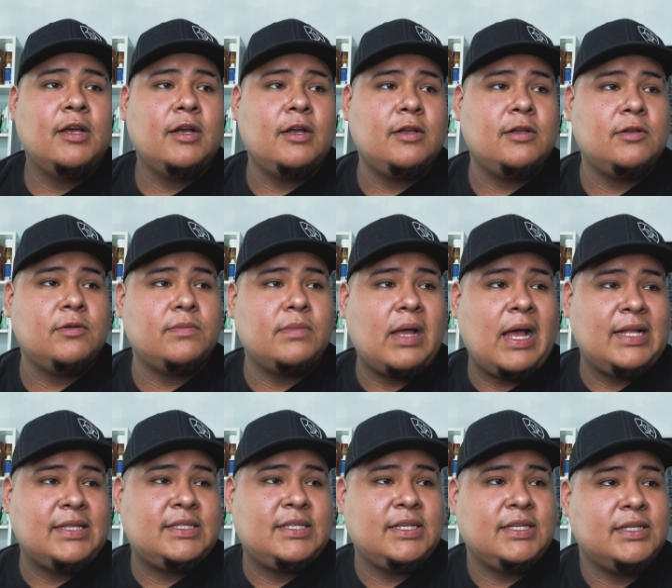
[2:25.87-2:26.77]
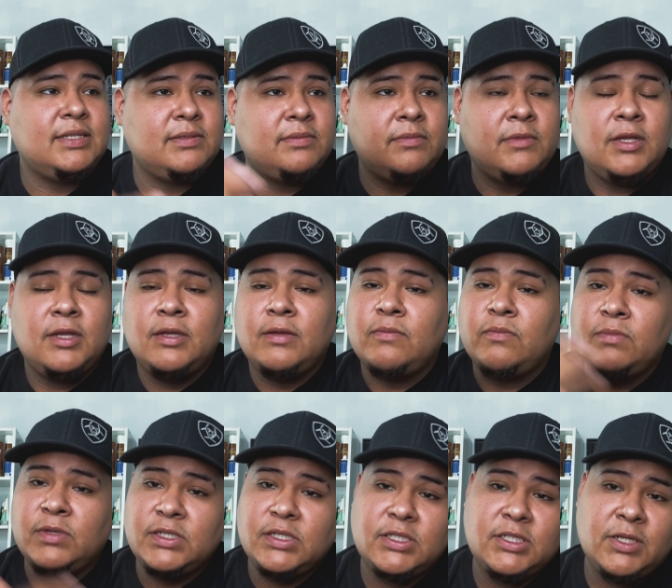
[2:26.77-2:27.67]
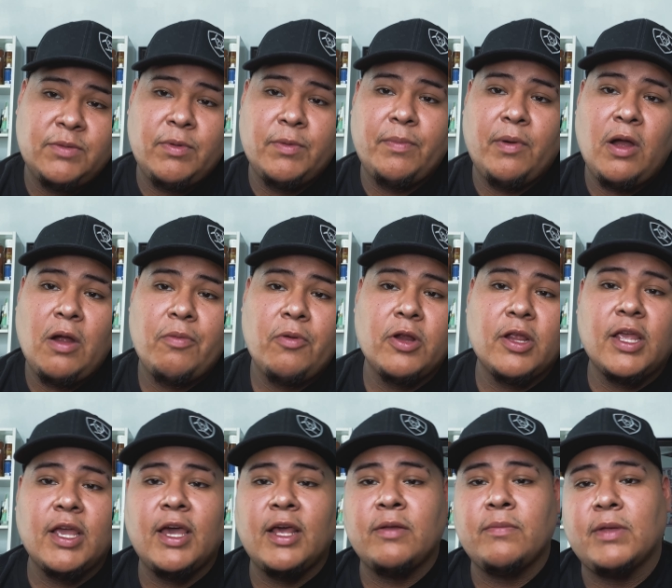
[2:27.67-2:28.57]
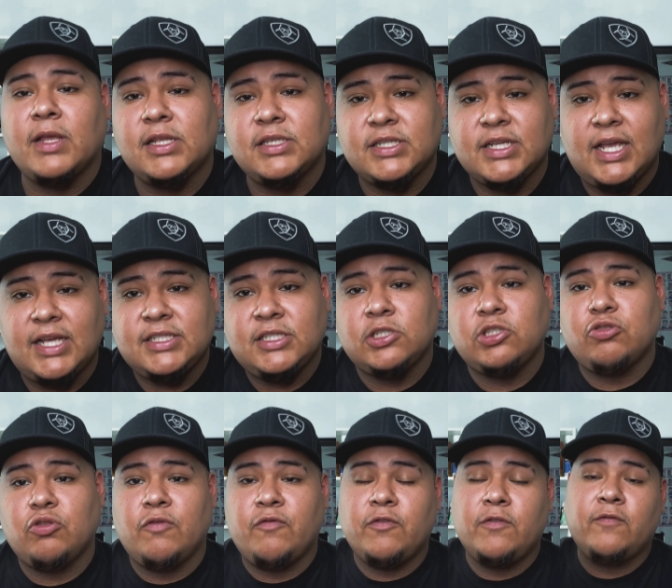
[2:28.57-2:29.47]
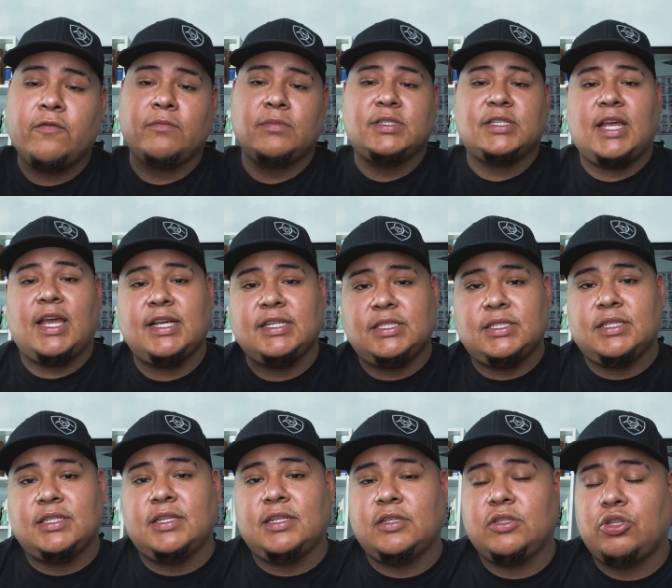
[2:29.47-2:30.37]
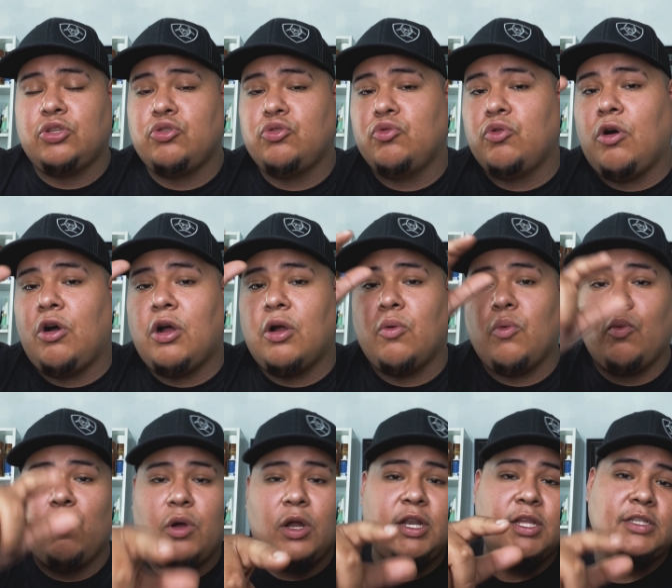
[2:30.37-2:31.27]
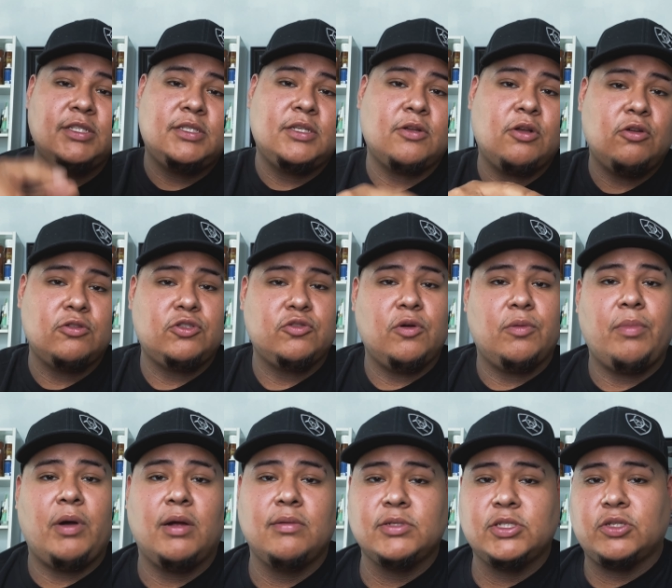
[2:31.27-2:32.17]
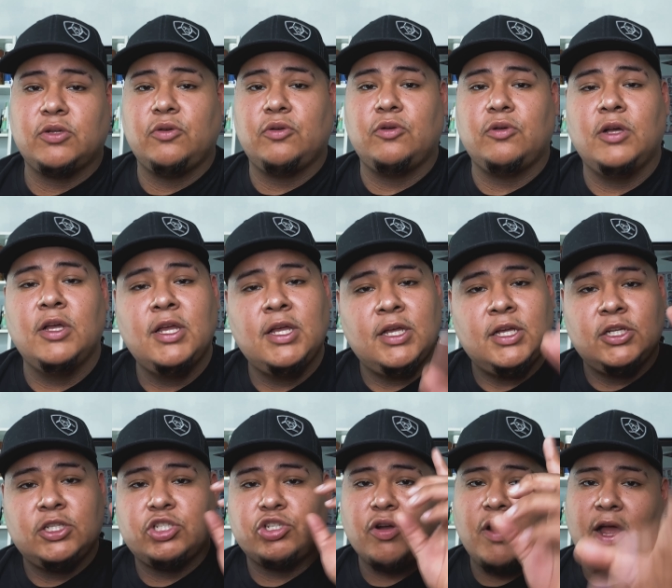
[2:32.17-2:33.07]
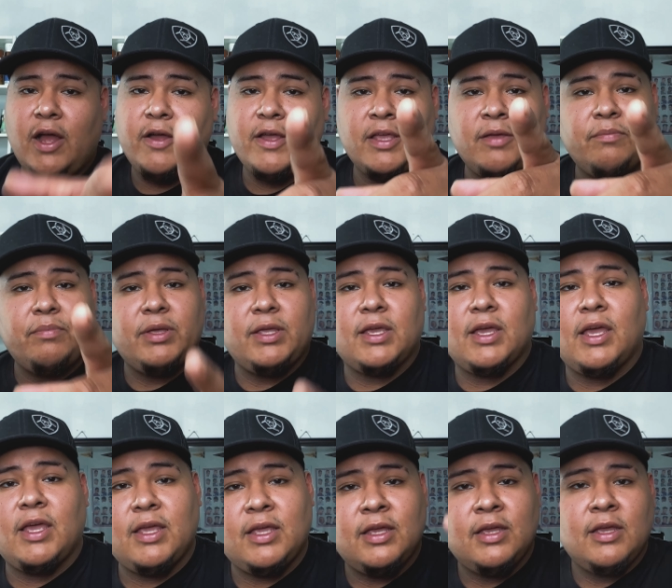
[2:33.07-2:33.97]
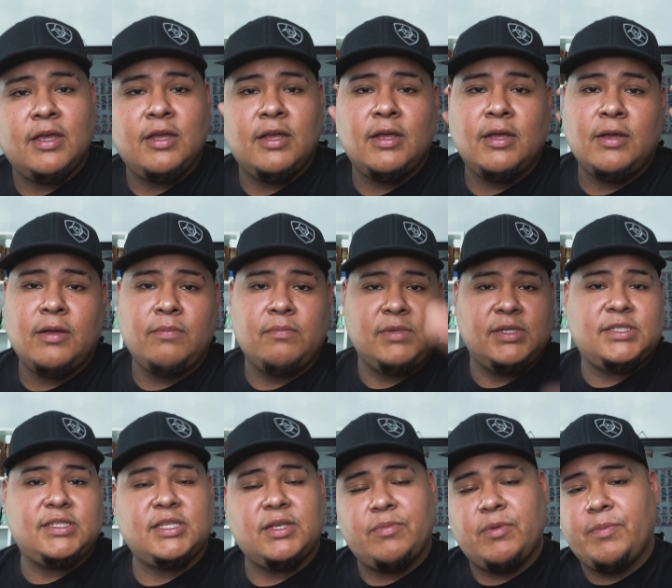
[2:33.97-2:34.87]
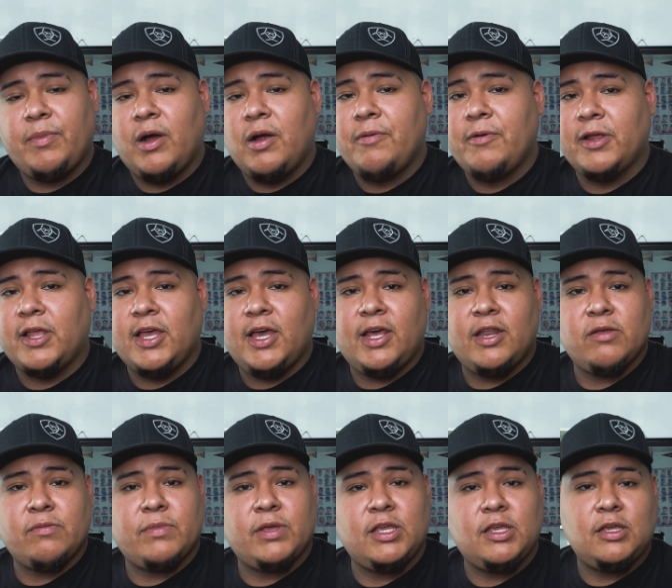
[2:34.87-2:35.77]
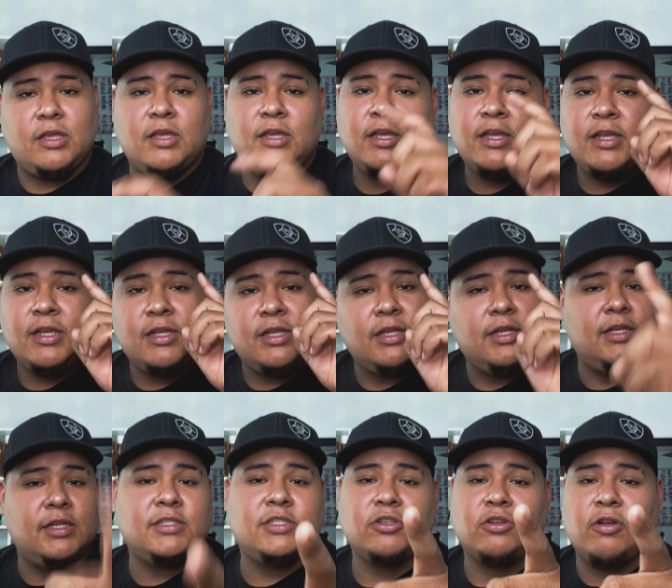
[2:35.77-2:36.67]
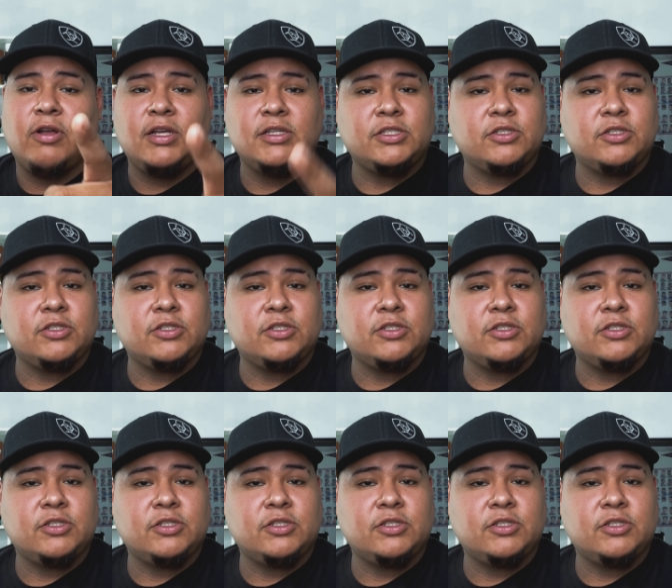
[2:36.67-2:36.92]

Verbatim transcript: Um, I attend Mississippi Barber Academy in Jackson. So if you're from Jackson and you are wanting to go to a barber school, try MBA. Mississippi Barber Academy is a great